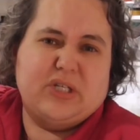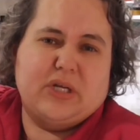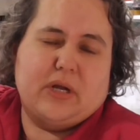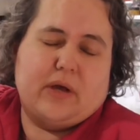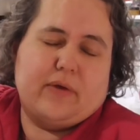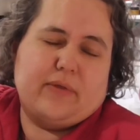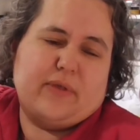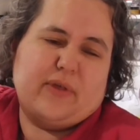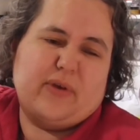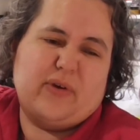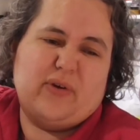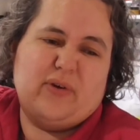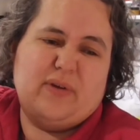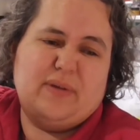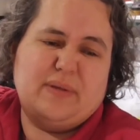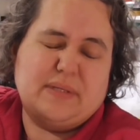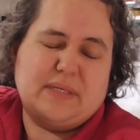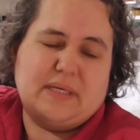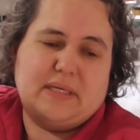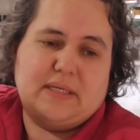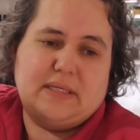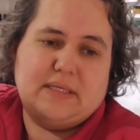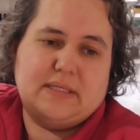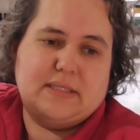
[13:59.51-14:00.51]
You know, the urns
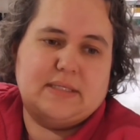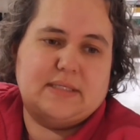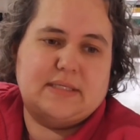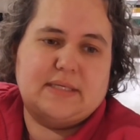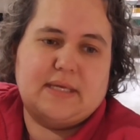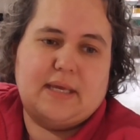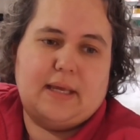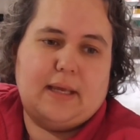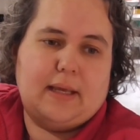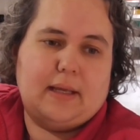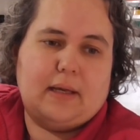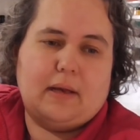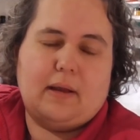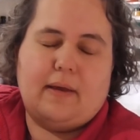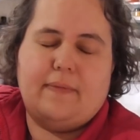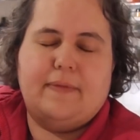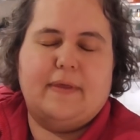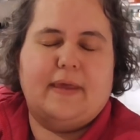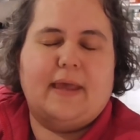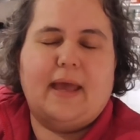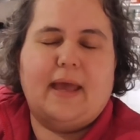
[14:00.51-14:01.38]
that you see in like the